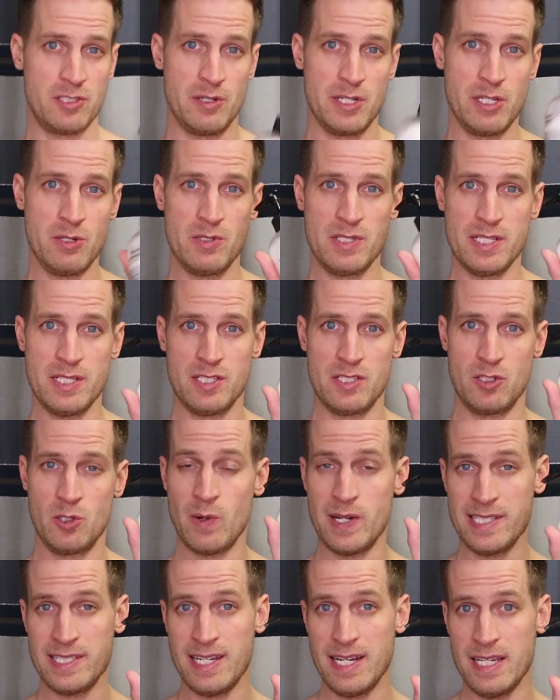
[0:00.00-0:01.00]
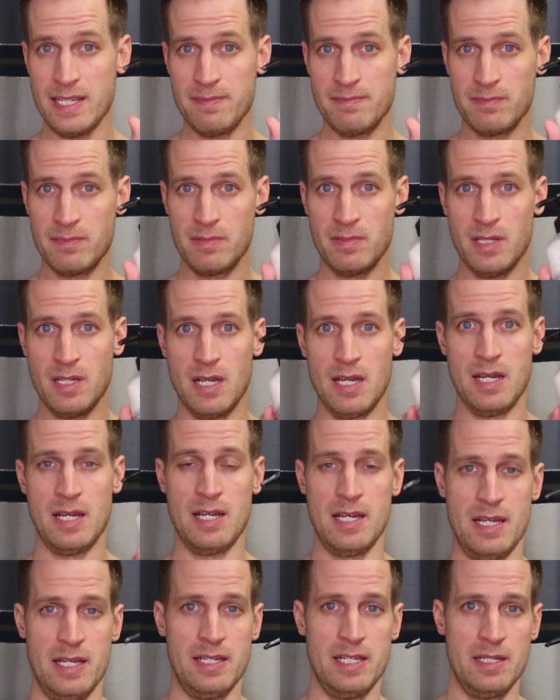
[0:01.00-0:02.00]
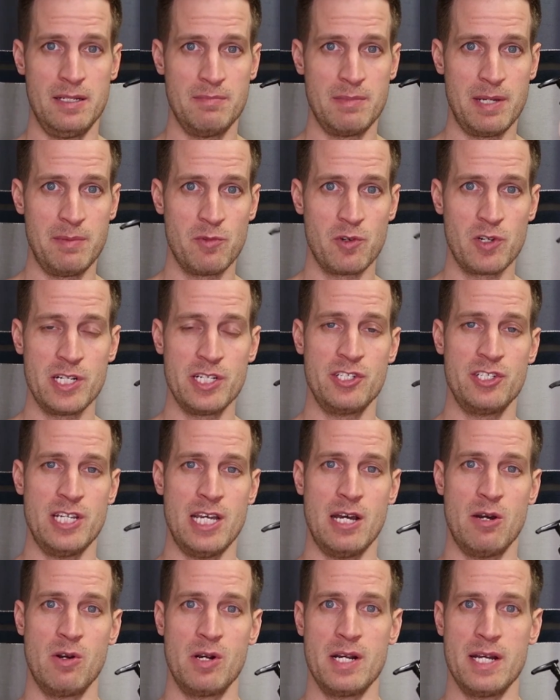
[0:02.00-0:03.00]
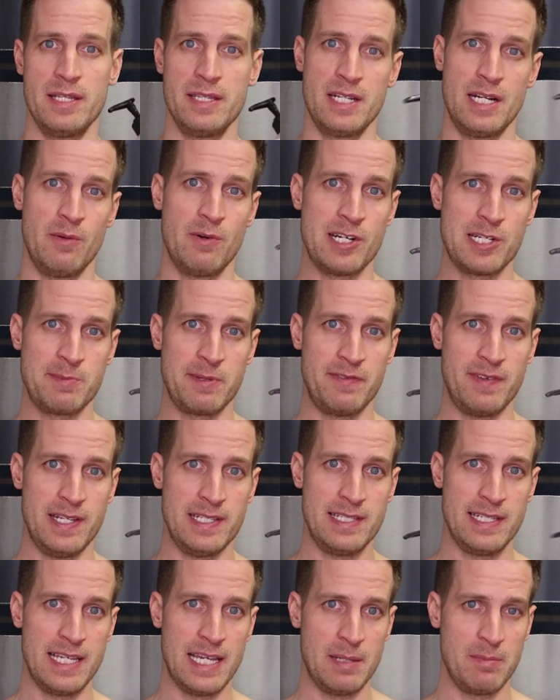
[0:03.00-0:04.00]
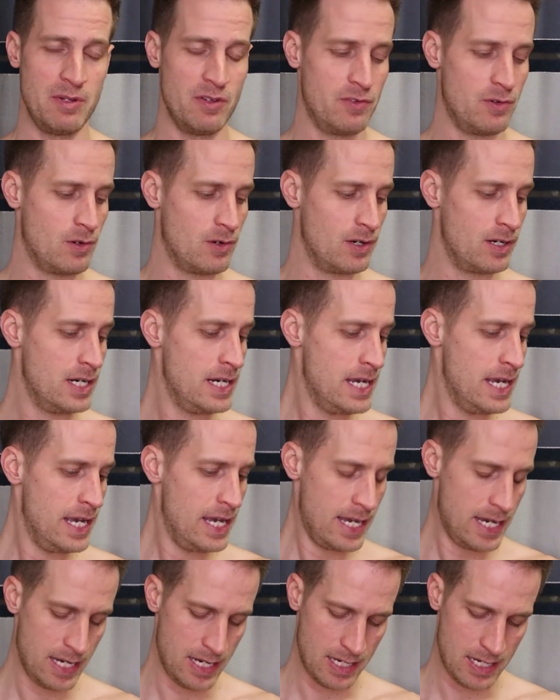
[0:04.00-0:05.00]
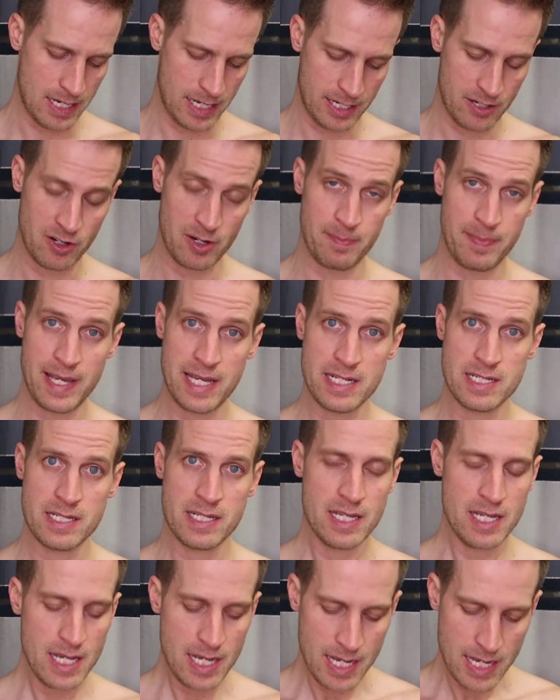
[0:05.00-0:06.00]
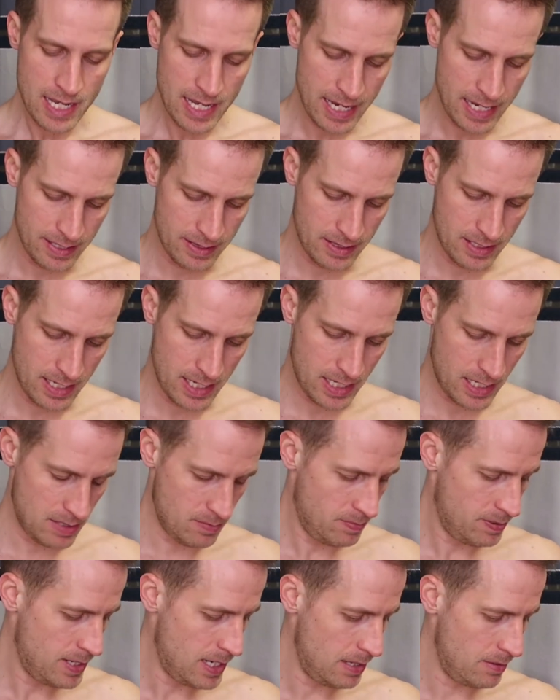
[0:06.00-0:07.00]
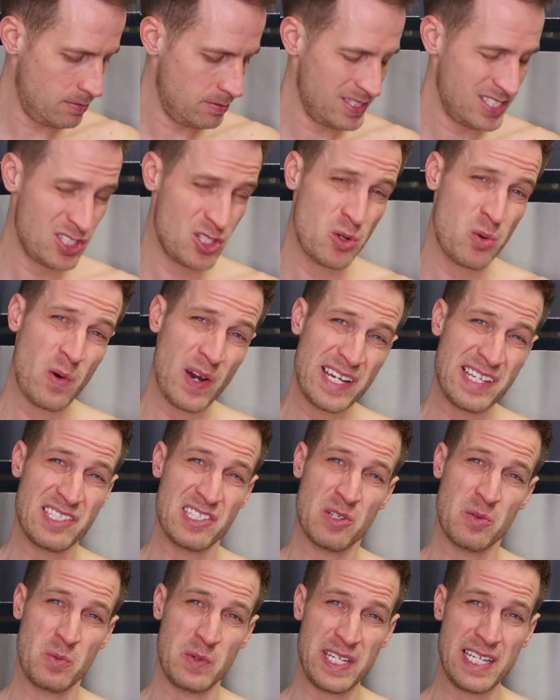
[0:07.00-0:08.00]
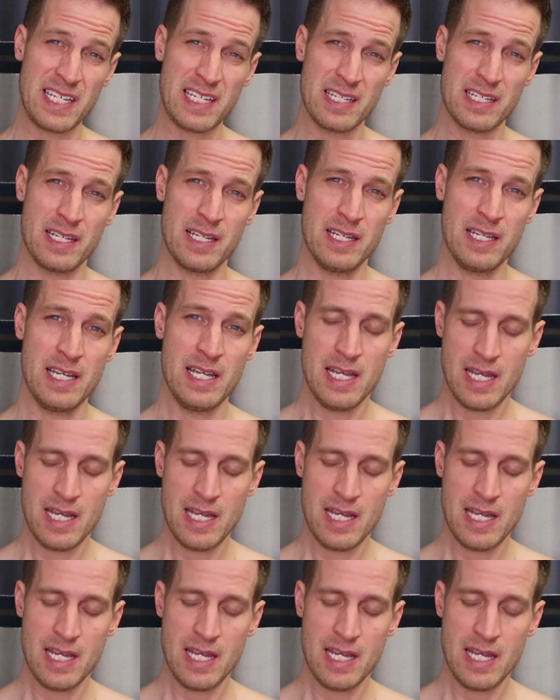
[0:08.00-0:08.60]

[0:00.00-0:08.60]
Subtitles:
use this twice a day in my morning shower, and then I wash my face again before I go to bed. And then probably twice a week,